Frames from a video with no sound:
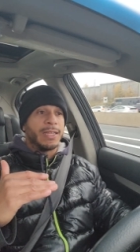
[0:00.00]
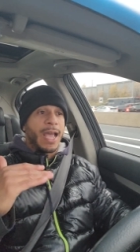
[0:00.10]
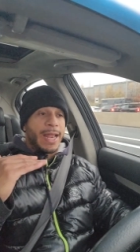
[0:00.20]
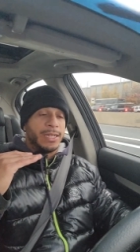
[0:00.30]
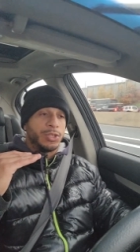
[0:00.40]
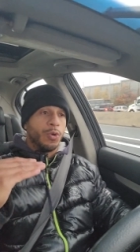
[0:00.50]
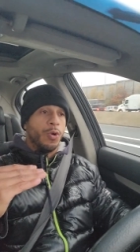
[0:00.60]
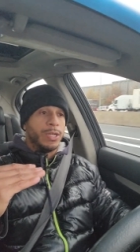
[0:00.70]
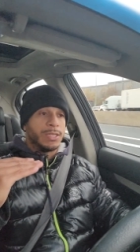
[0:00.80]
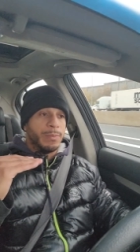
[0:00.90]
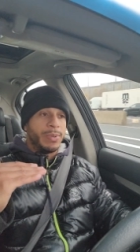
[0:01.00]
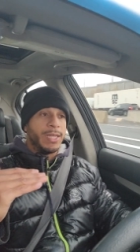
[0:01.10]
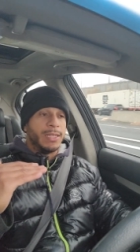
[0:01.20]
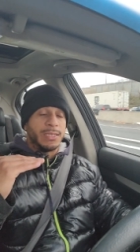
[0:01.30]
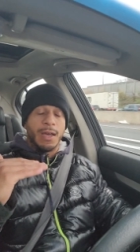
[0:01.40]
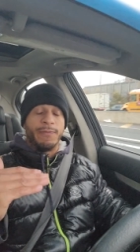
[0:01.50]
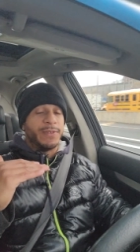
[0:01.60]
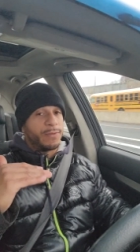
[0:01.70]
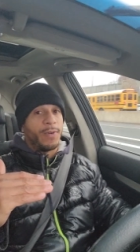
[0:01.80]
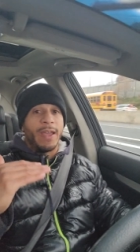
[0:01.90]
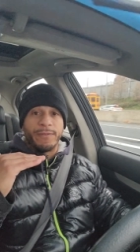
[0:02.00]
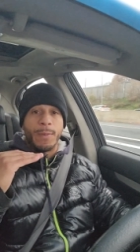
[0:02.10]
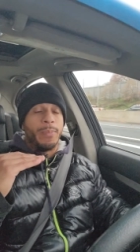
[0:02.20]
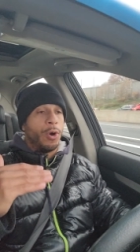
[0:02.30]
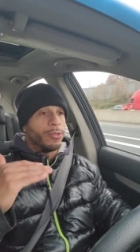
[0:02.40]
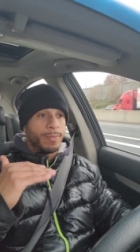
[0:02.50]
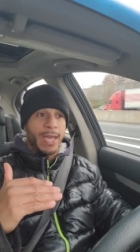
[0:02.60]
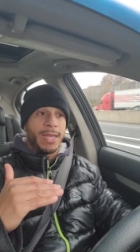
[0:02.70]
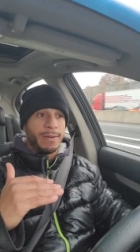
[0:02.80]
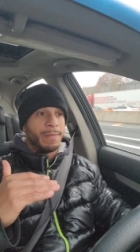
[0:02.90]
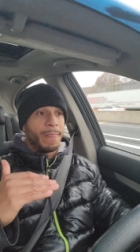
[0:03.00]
that is going to be the toughest fight for both men.